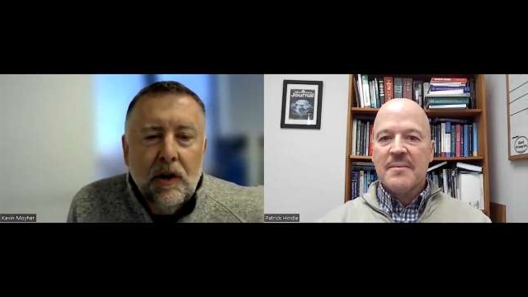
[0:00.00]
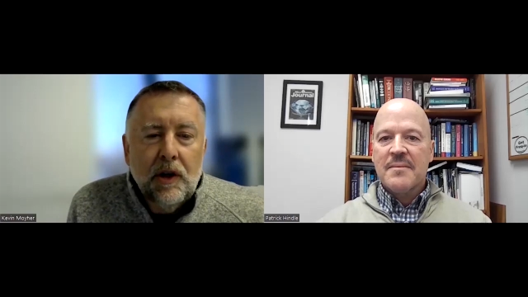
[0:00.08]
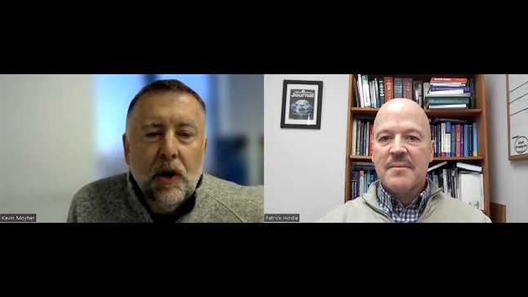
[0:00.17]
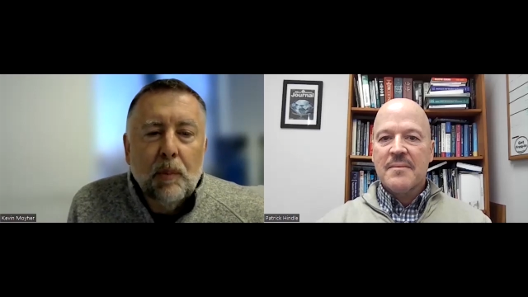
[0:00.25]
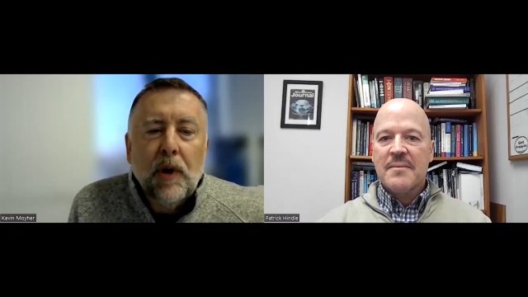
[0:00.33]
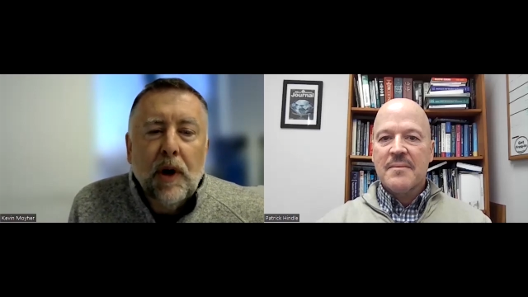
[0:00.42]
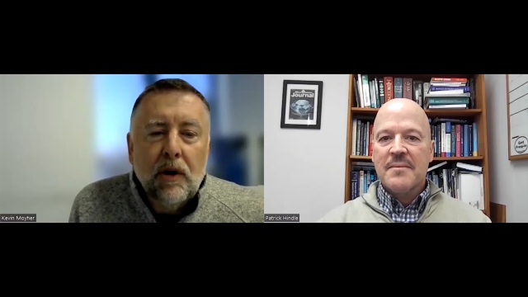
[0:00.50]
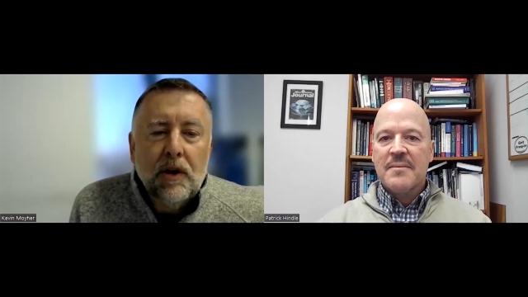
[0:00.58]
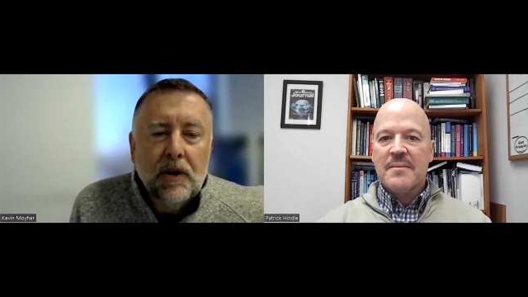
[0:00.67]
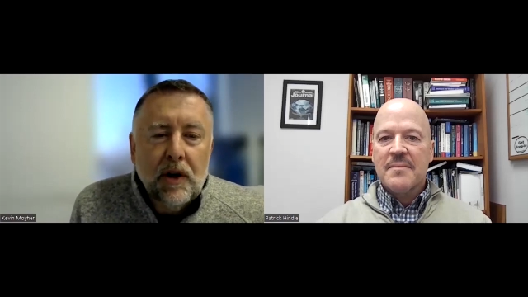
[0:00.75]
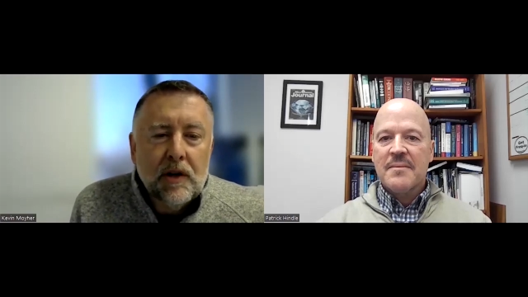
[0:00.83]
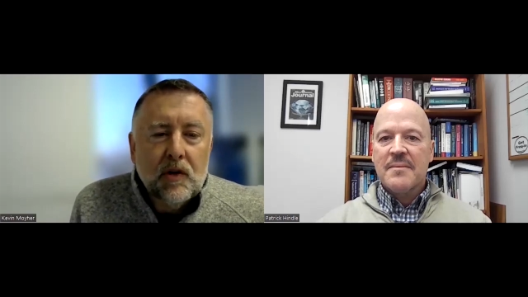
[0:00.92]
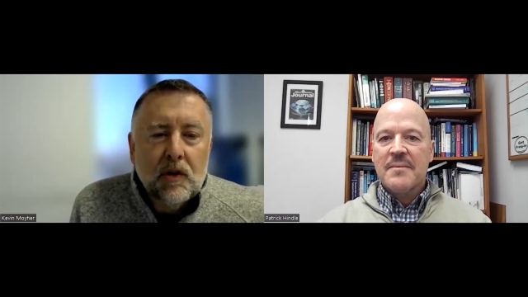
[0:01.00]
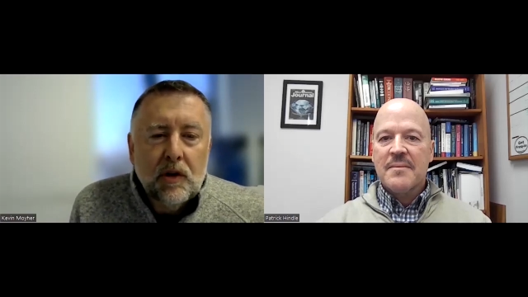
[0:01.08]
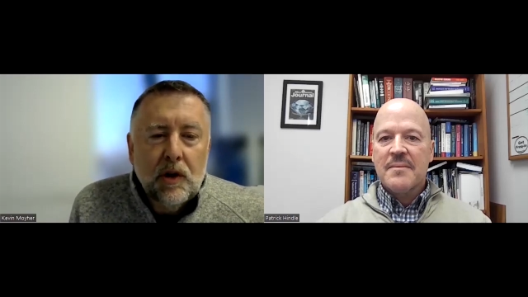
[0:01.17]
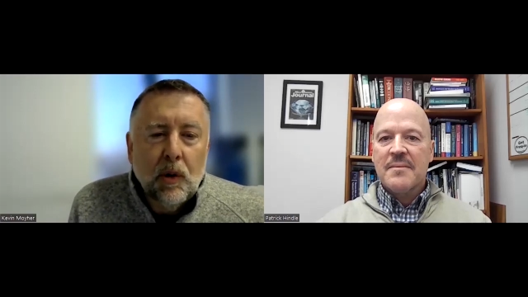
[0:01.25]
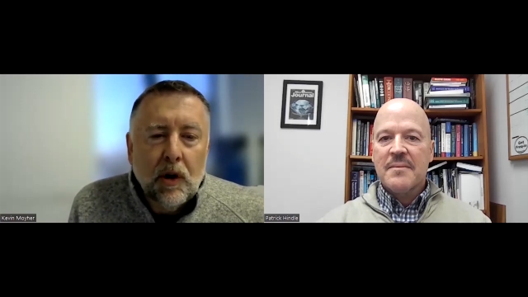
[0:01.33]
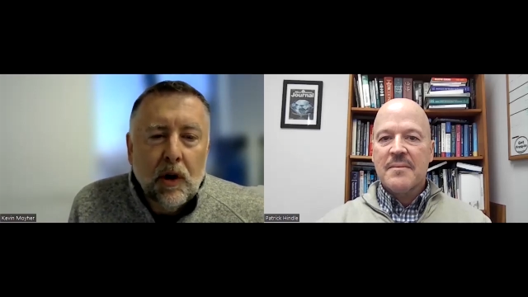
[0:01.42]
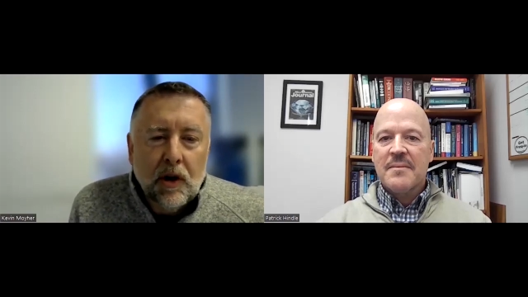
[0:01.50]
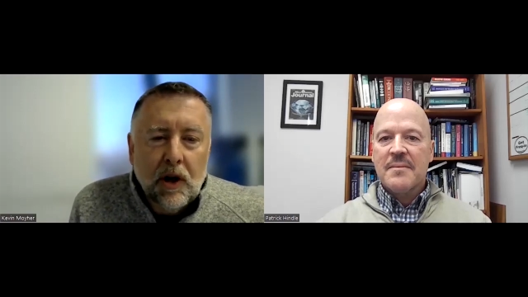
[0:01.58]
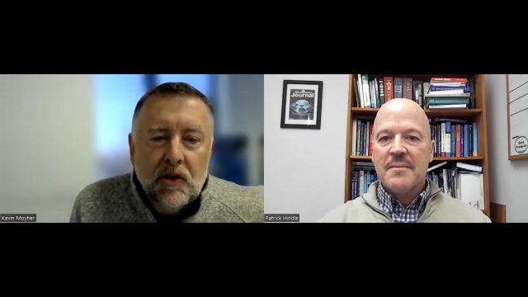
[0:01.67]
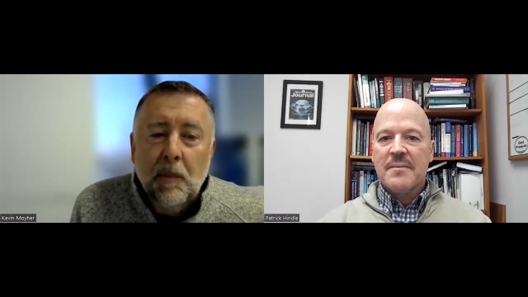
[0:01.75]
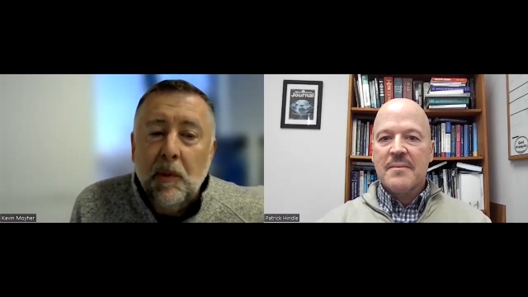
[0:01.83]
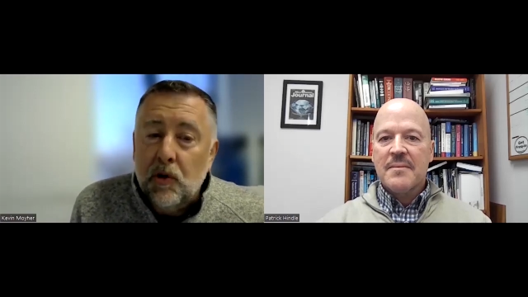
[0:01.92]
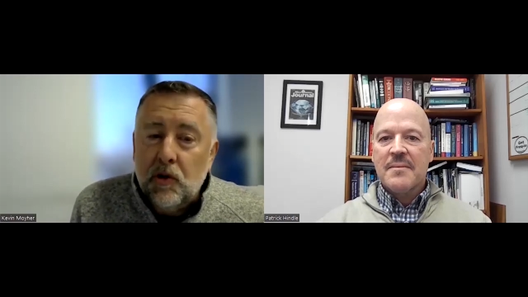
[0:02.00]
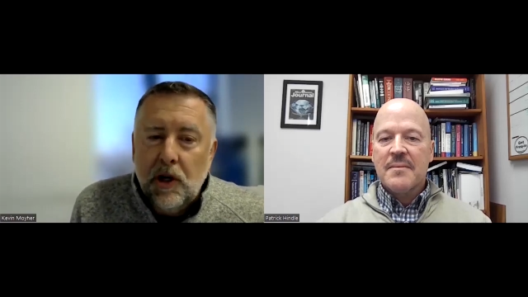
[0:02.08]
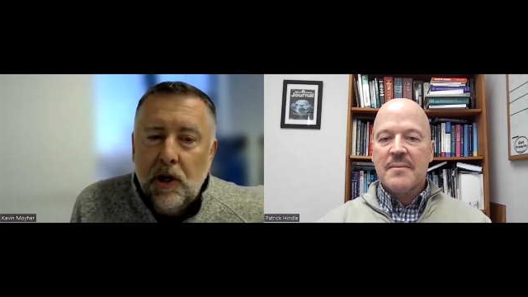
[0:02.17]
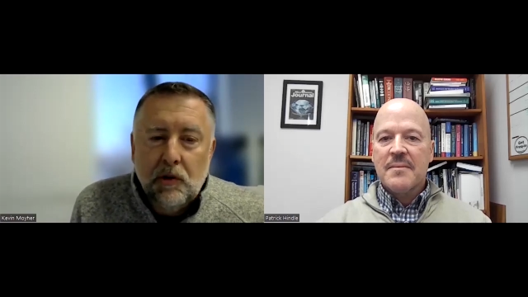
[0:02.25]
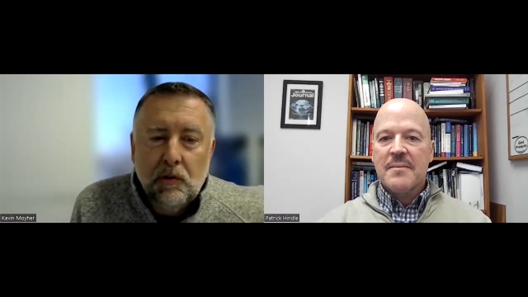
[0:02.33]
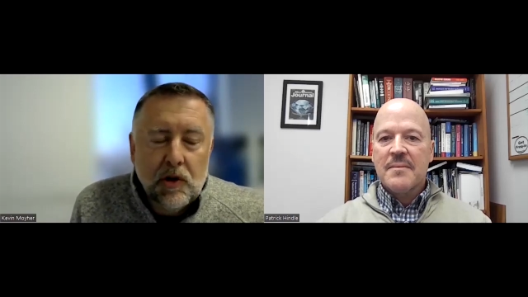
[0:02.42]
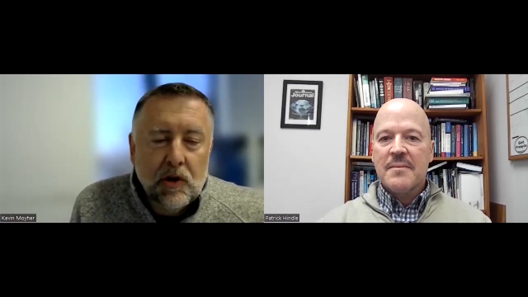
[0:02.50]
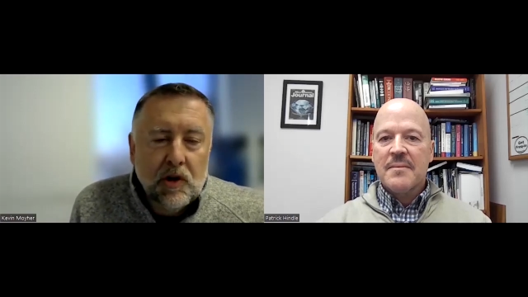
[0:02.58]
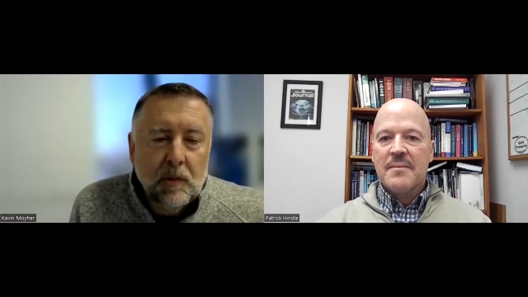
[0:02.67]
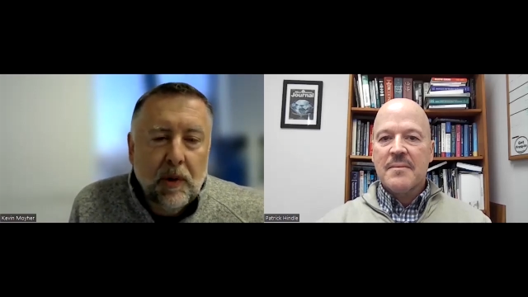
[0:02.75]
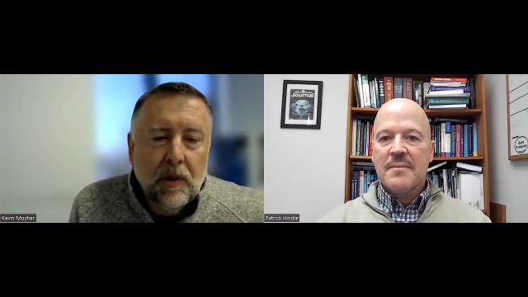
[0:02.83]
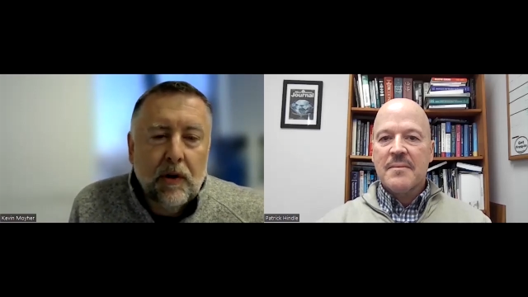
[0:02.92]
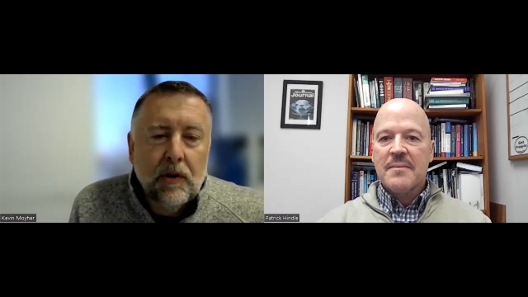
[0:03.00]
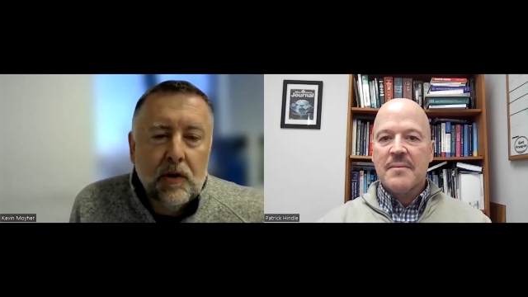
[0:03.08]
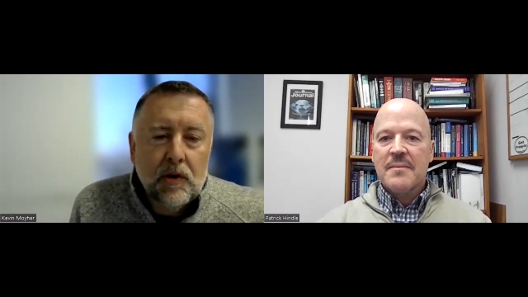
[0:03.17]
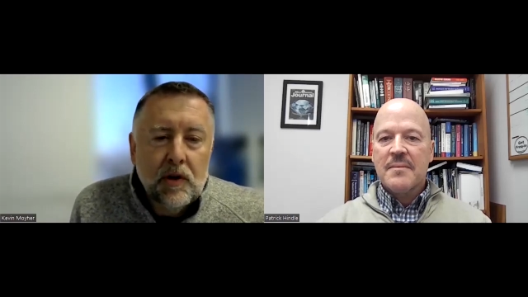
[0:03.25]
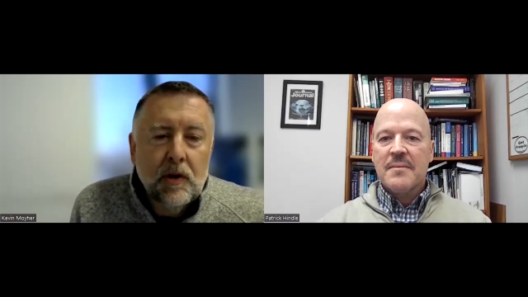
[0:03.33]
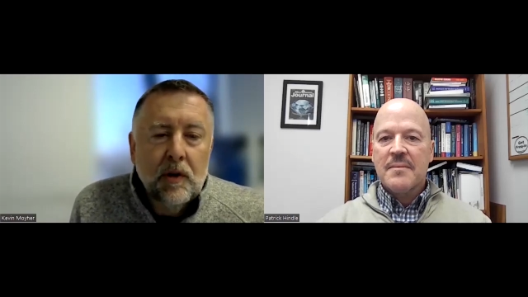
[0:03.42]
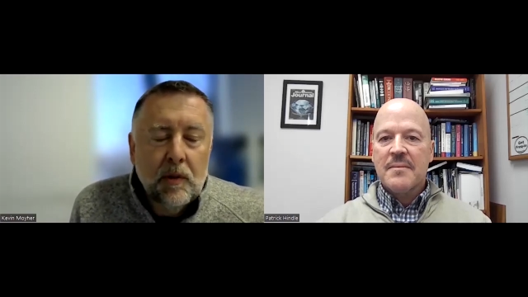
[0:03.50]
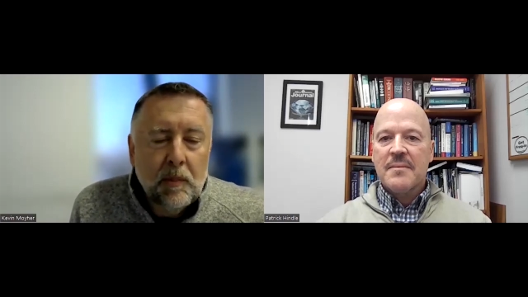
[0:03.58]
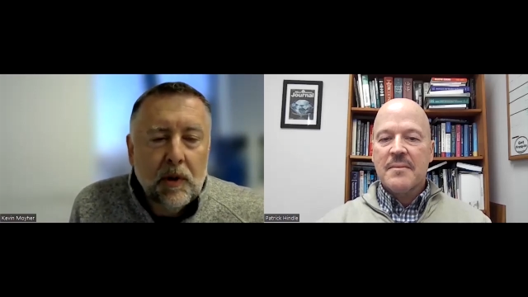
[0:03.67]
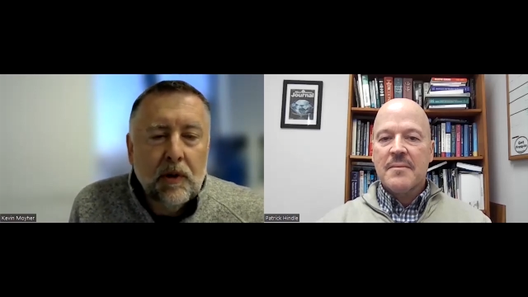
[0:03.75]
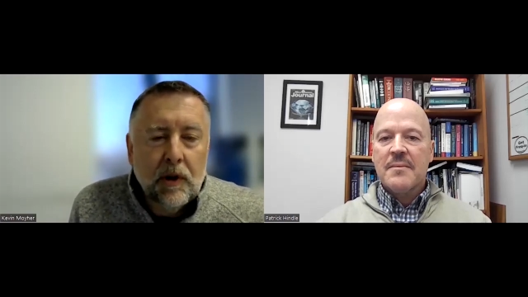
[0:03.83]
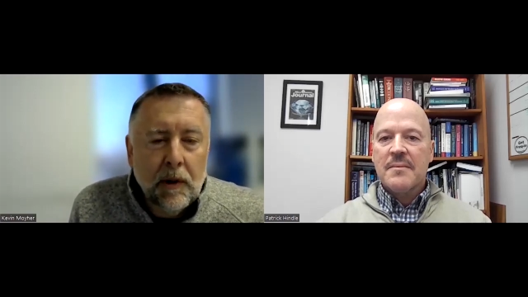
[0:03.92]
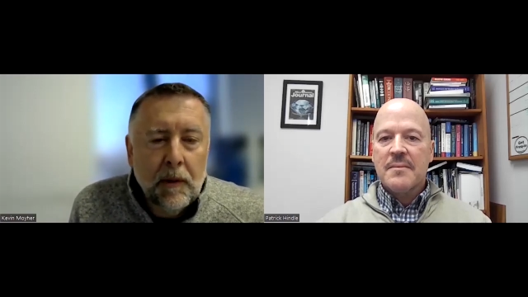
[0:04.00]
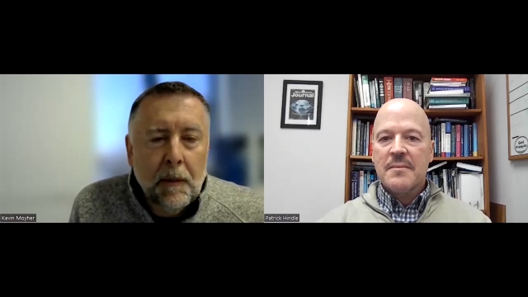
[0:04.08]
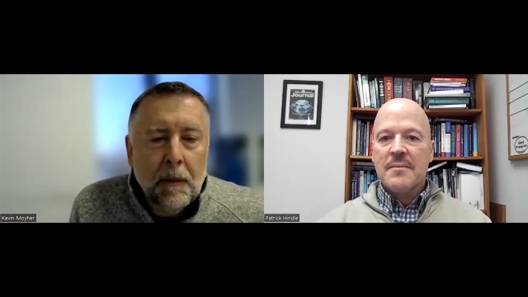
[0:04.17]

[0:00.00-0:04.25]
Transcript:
Speaker 1: you know prioritize you know some of those characteristics above others, but uh,